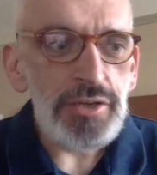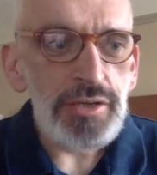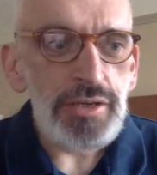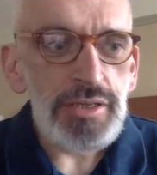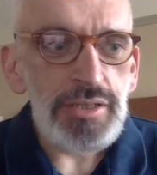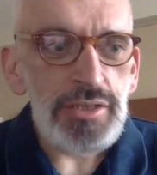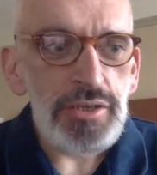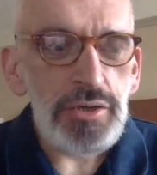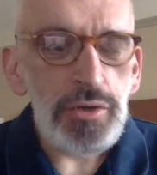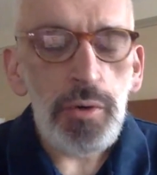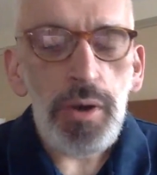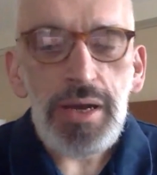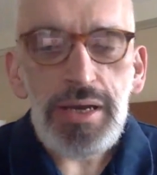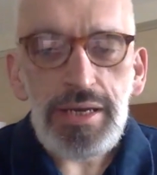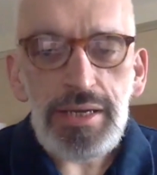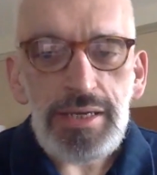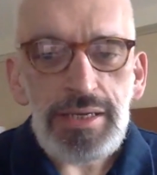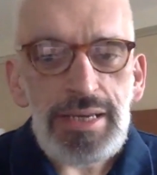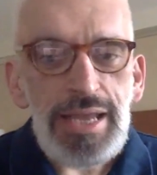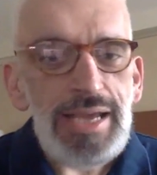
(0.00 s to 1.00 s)
It's
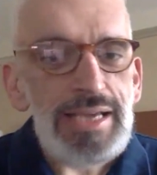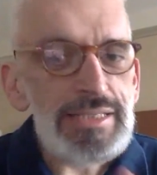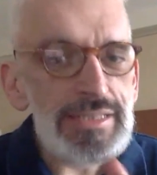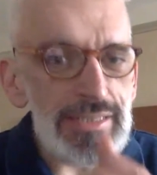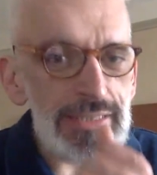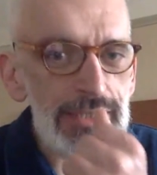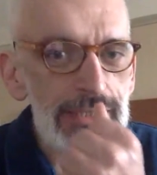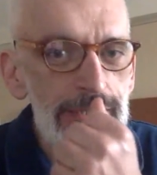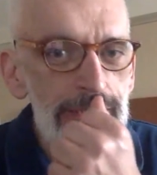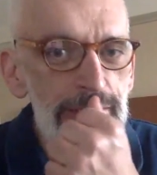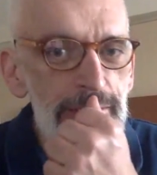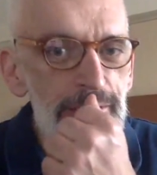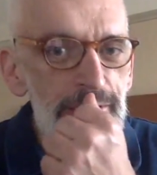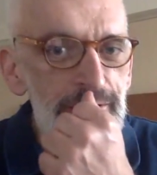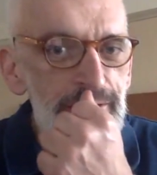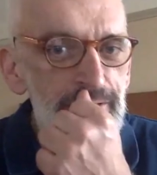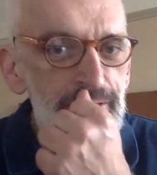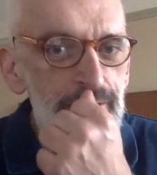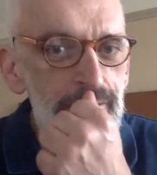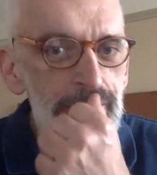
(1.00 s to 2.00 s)
got quite a
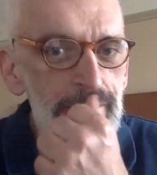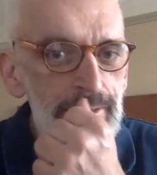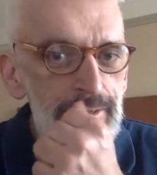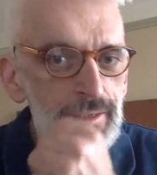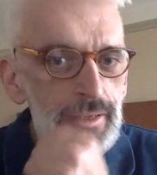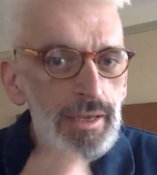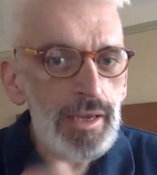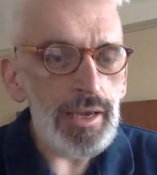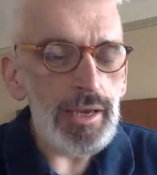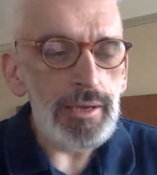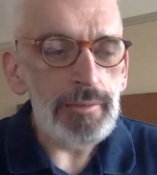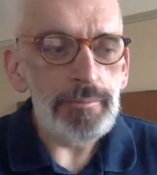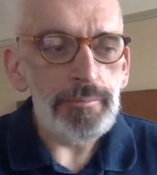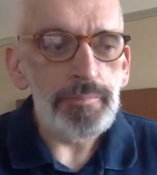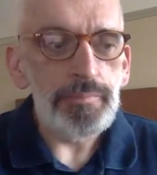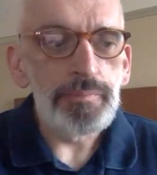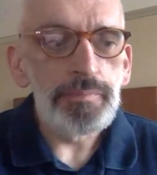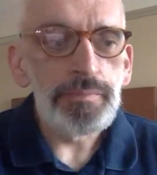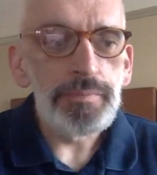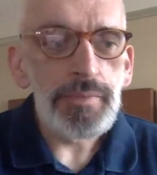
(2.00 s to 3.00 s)
legacy now.
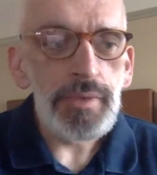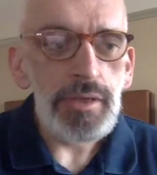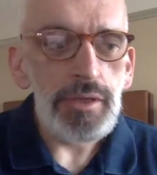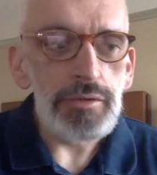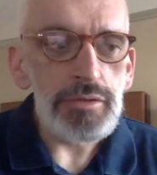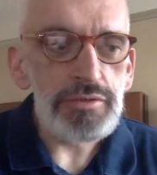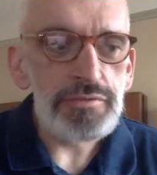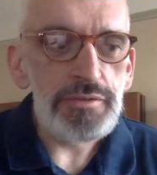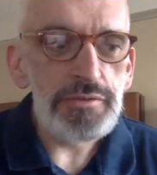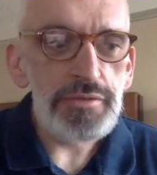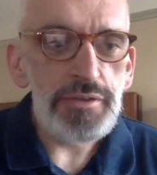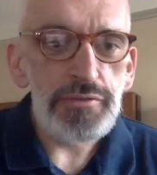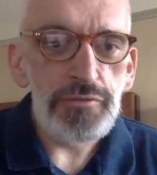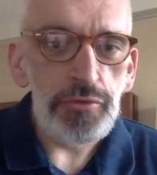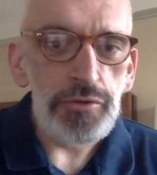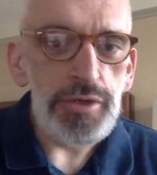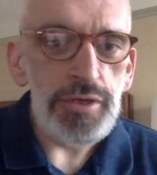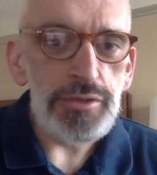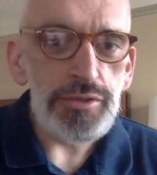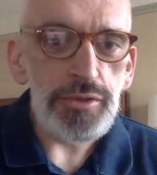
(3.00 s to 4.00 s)
It's
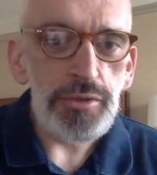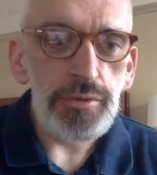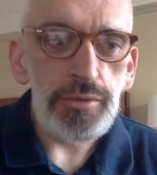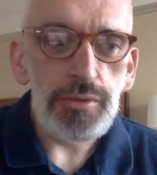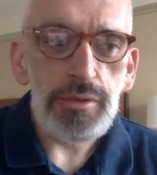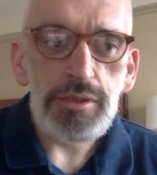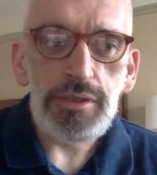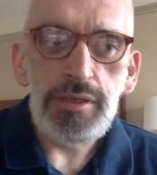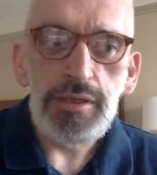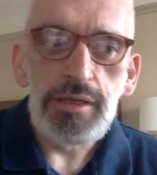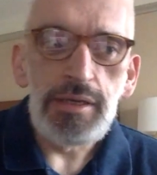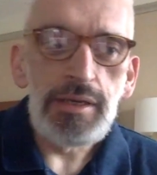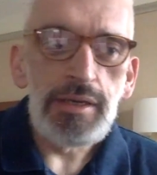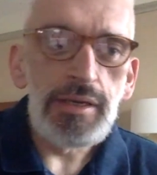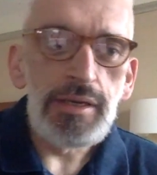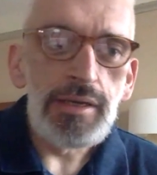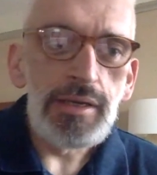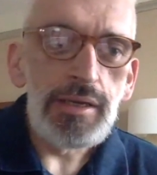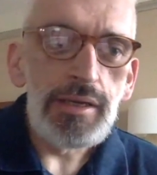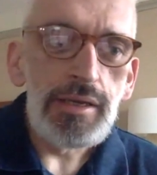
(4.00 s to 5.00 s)
54 years old
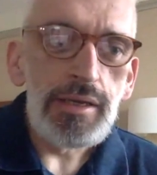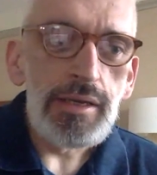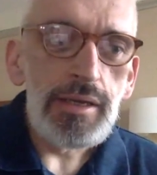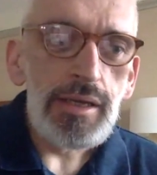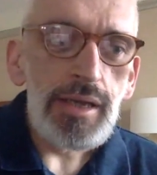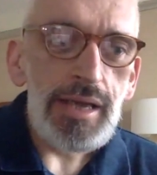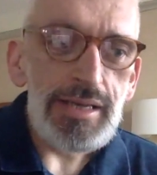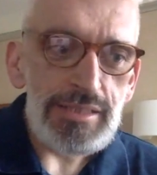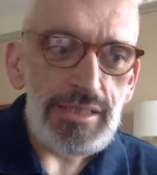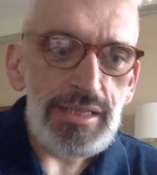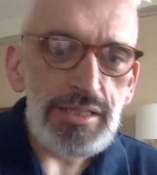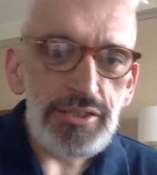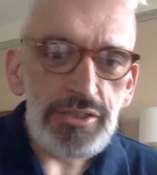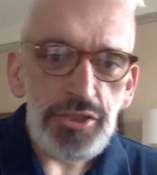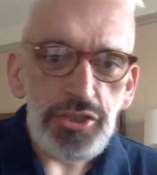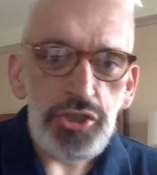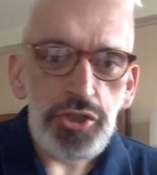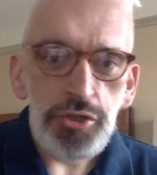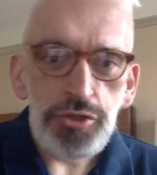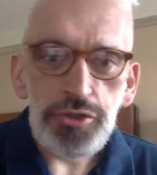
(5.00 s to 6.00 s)
as an
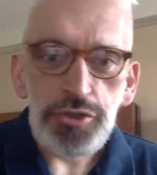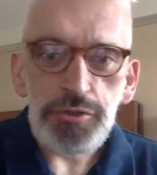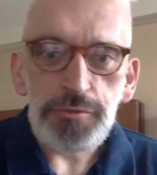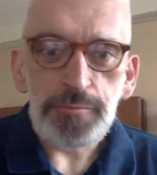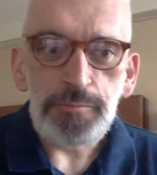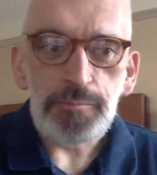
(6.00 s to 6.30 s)
institution.